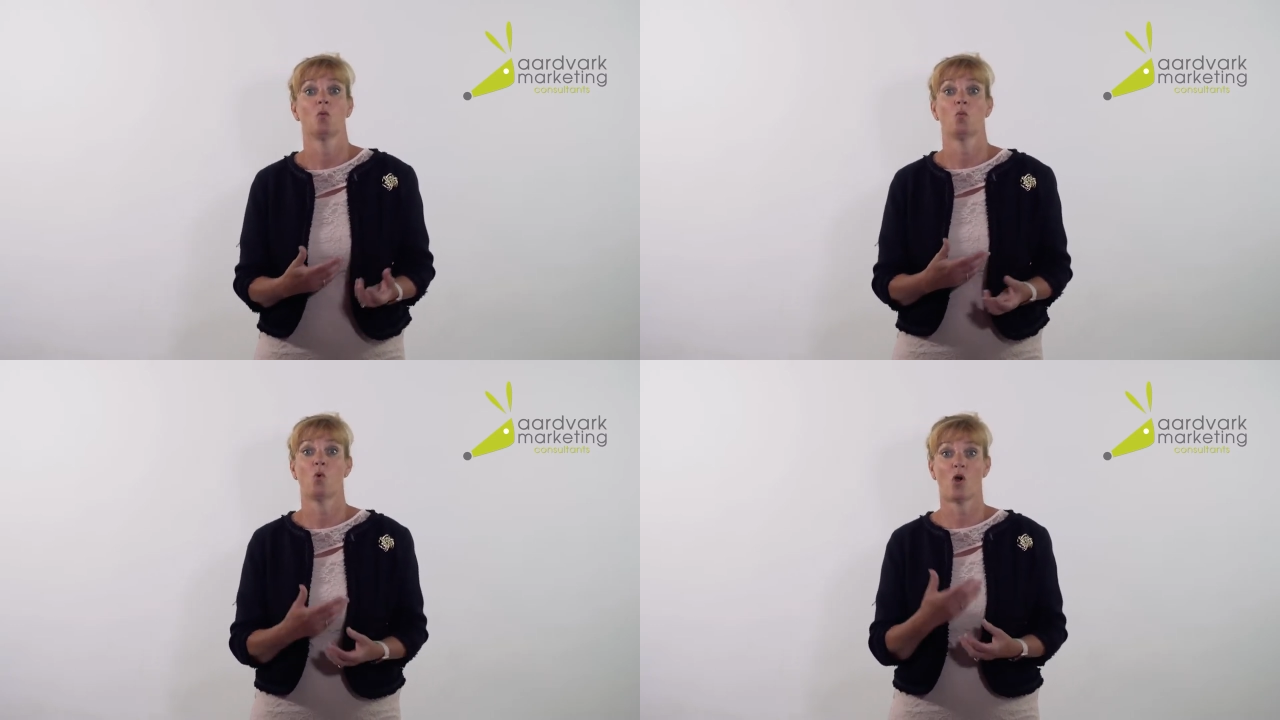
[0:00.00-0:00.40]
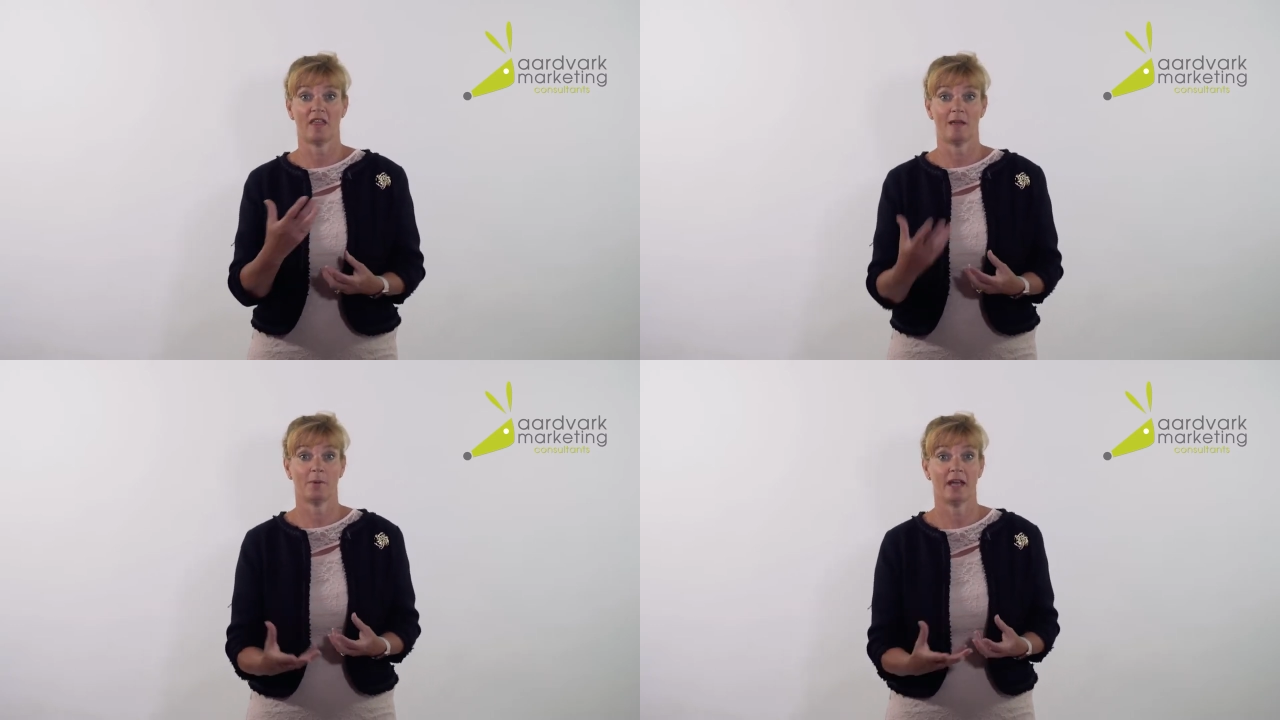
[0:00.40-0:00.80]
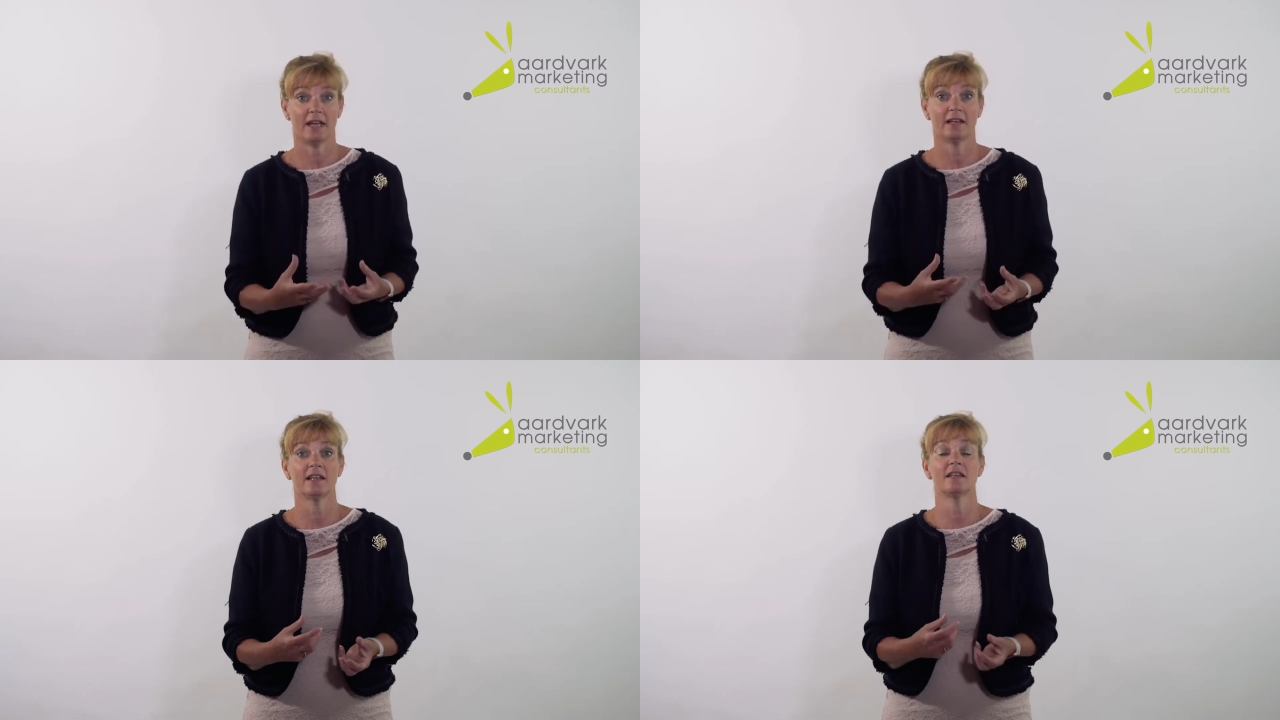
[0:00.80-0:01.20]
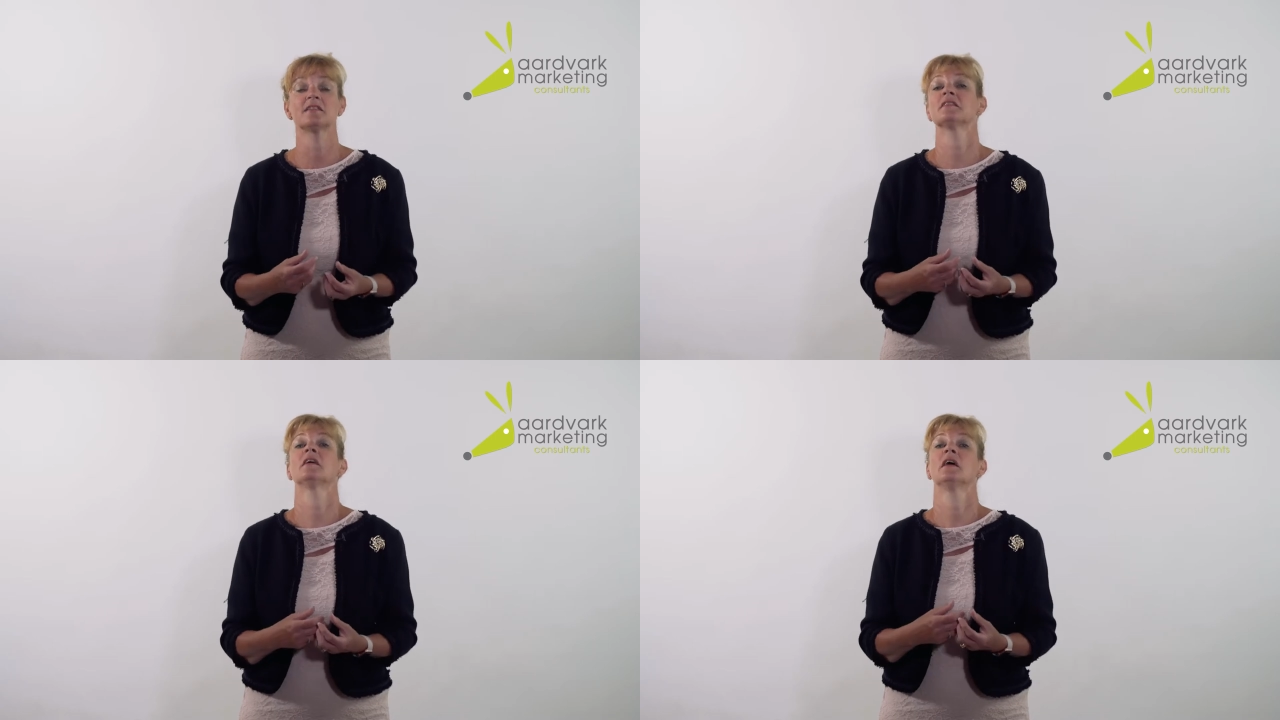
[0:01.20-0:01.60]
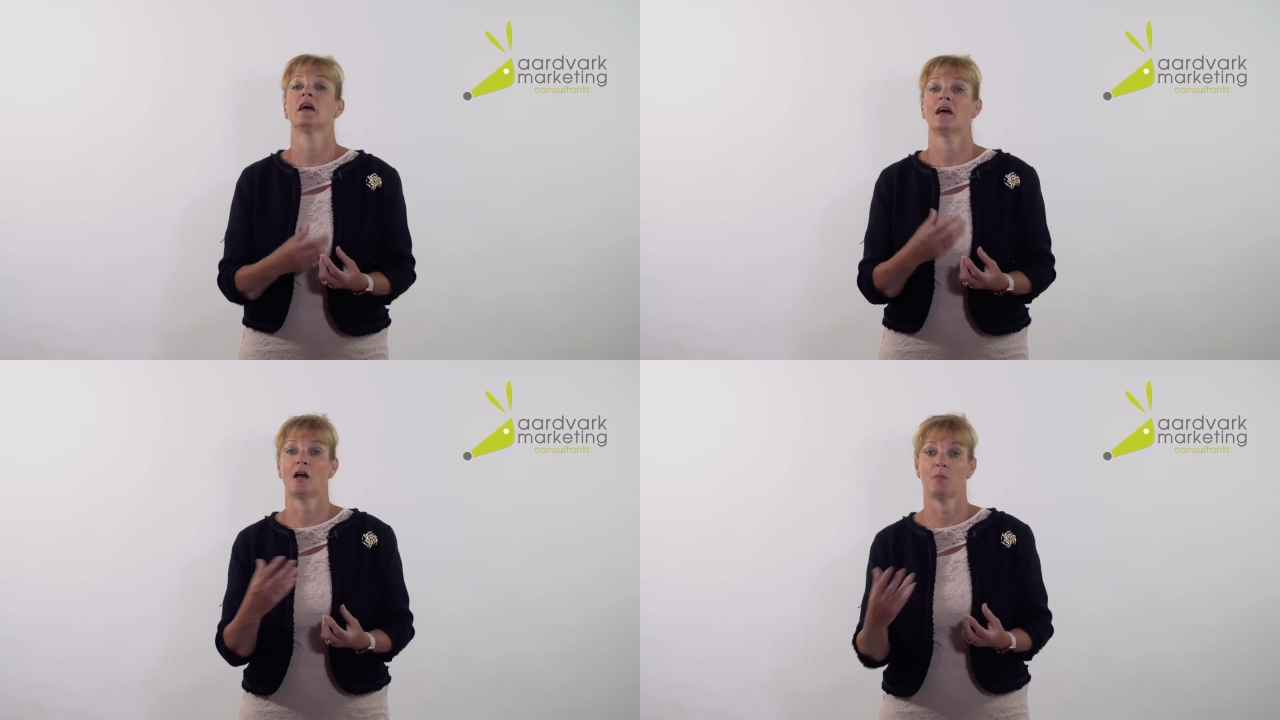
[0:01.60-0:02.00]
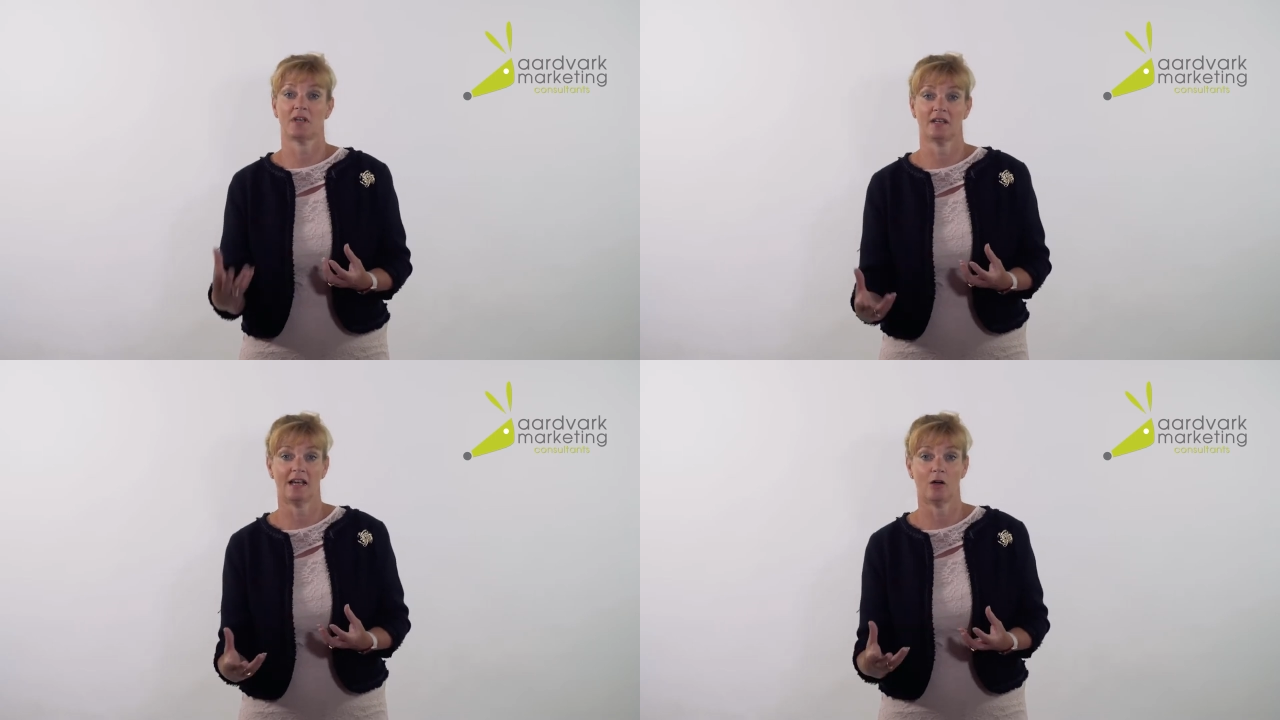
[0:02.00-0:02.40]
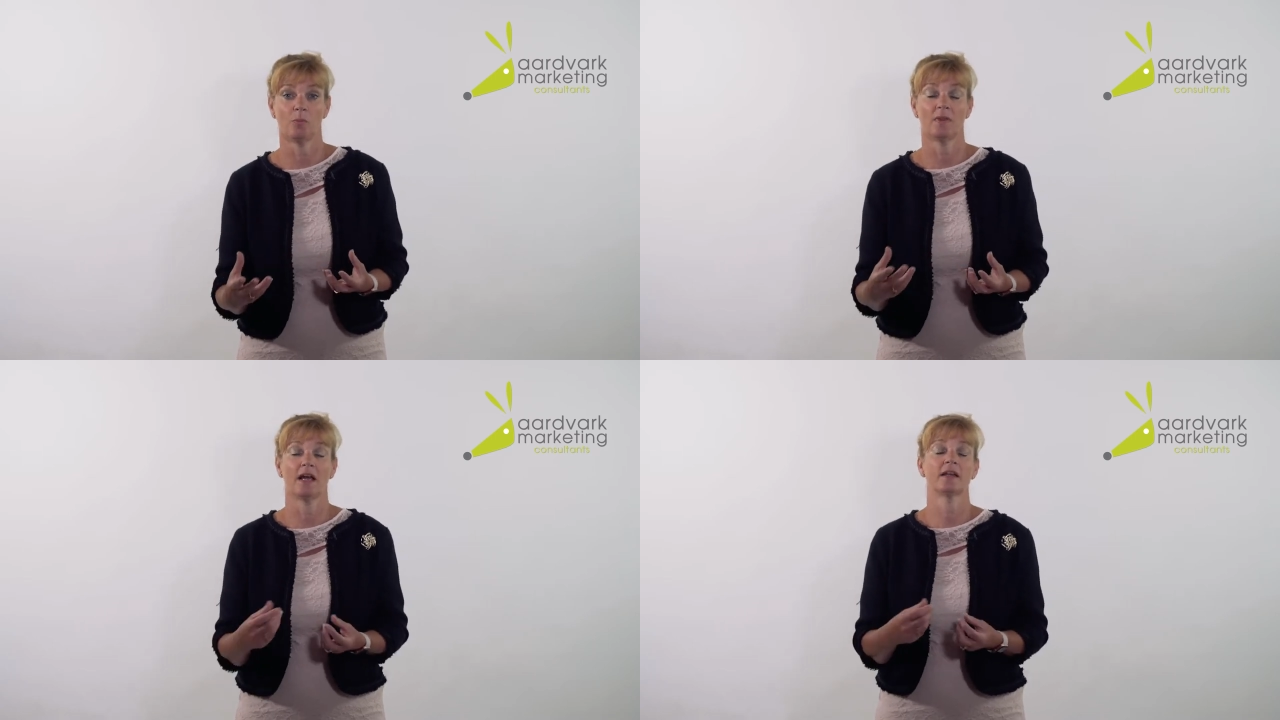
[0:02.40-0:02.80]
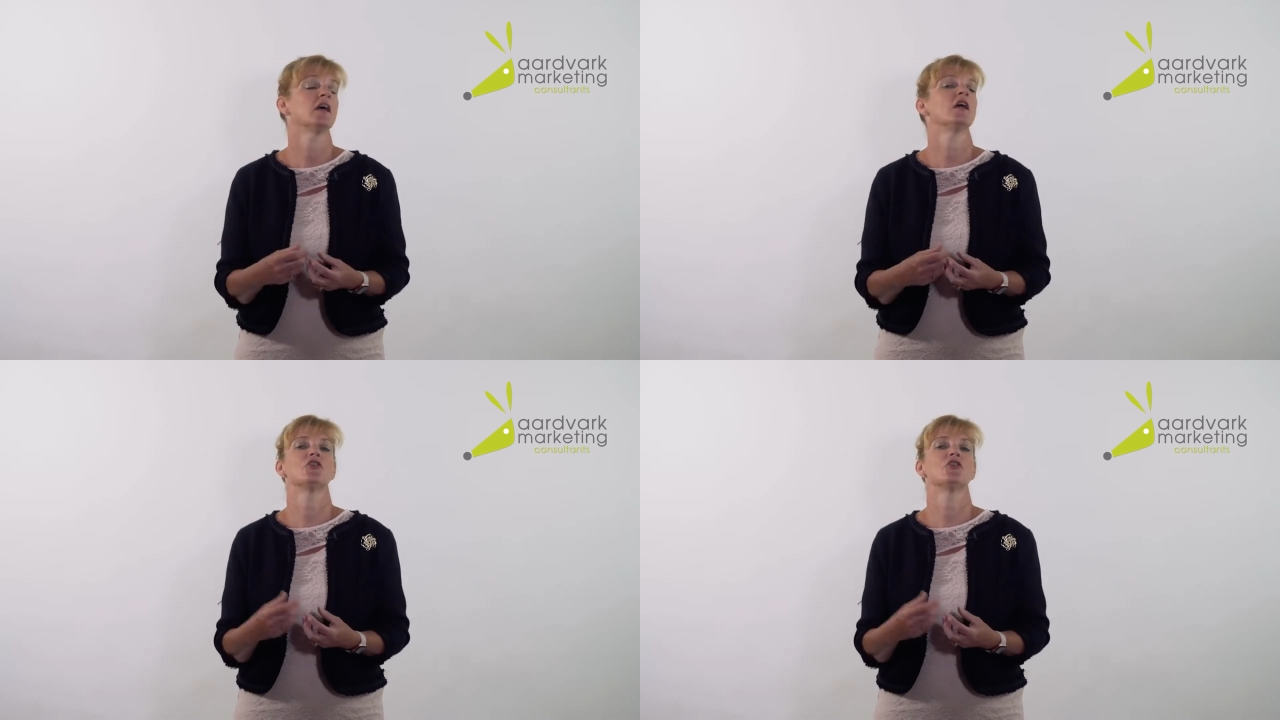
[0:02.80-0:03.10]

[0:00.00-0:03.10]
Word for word: what their pain is, how we can help that,